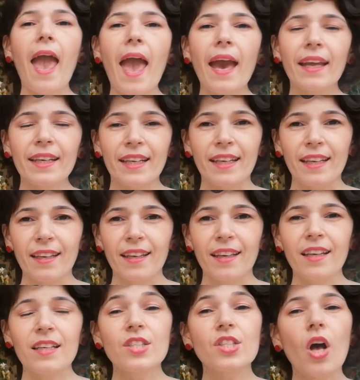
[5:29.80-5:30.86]
Any
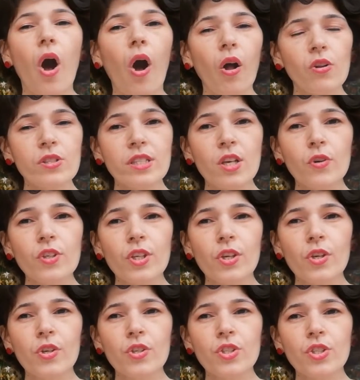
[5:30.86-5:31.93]
is also
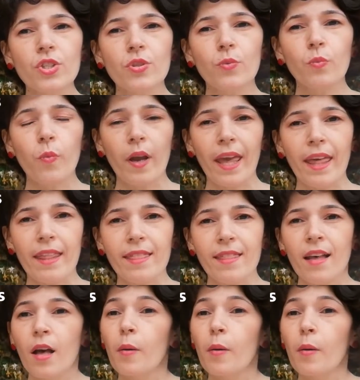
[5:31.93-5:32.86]
used with